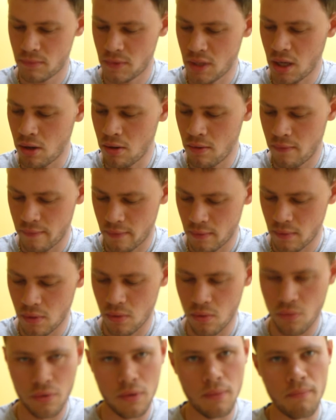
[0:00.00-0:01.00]

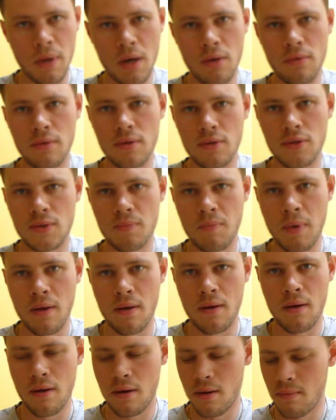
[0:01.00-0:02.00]
Overall the motor is
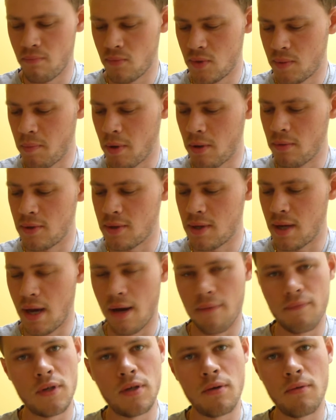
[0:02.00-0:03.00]
supposed to
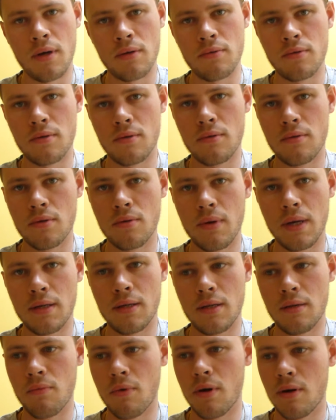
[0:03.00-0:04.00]
have
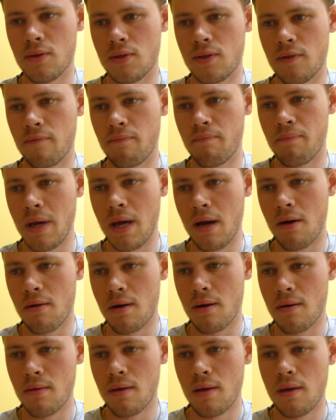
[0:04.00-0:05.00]
220 watts of
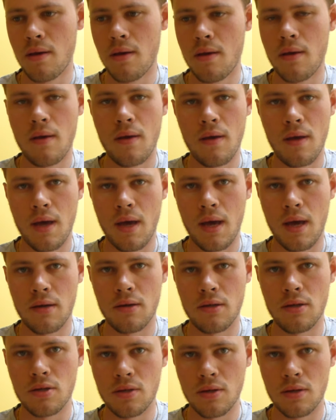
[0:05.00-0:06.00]
power,
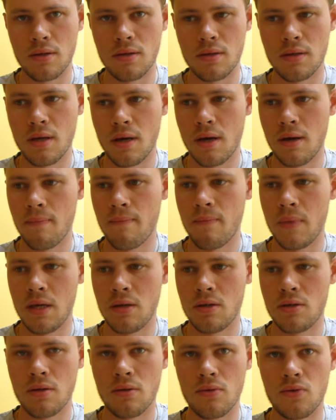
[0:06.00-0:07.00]
and it should
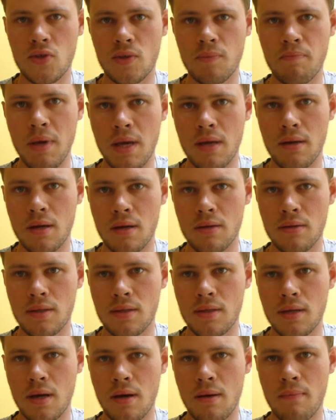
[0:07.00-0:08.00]
spin at
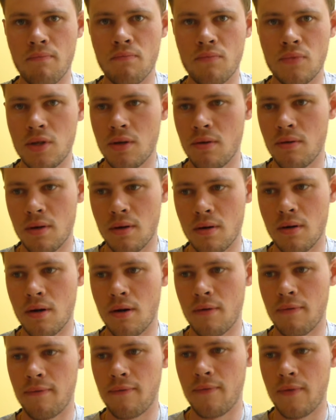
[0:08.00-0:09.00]

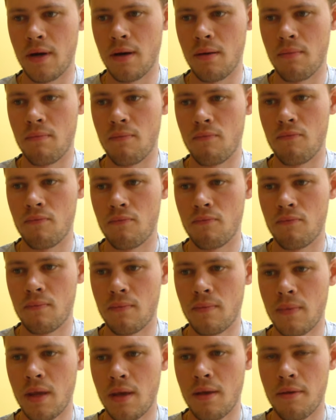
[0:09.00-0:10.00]

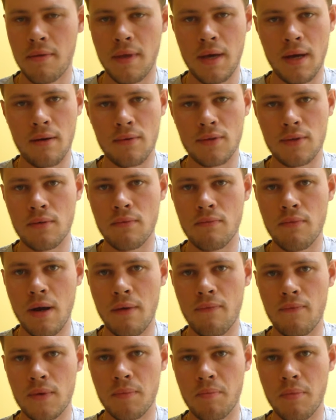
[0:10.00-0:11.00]
2,500
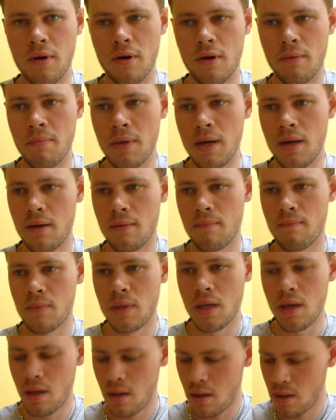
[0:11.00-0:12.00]
revs per minute.
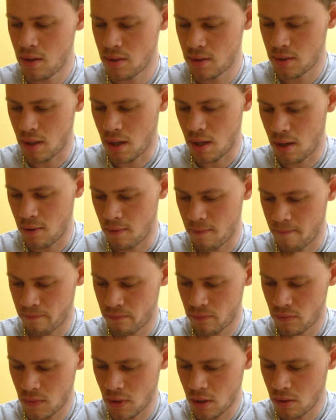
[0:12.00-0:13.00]
So
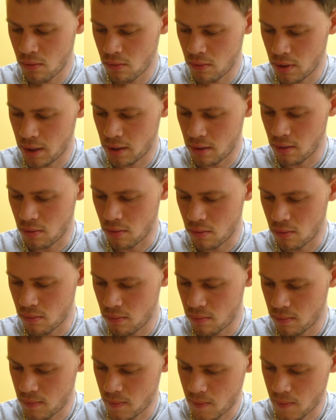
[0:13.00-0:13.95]
all in all